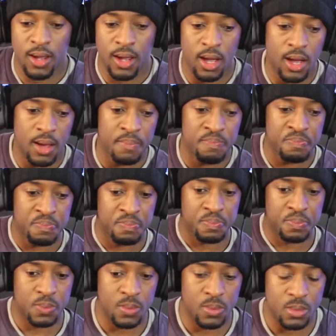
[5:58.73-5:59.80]
Now,
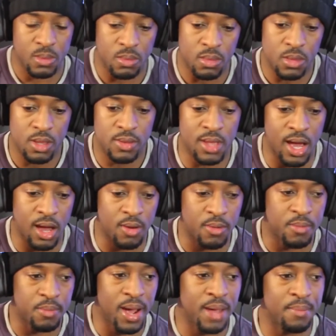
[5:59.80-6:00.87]

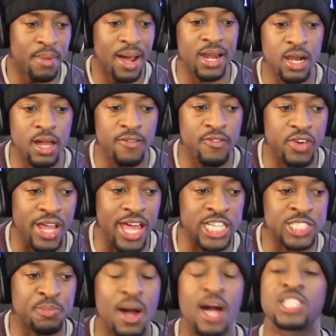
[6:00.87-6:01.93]
my love for the
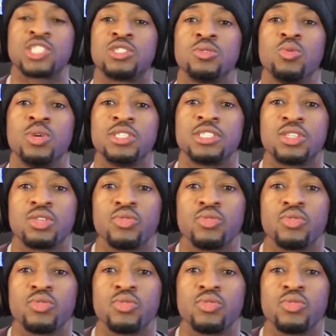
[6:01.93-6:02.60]
Xbox was the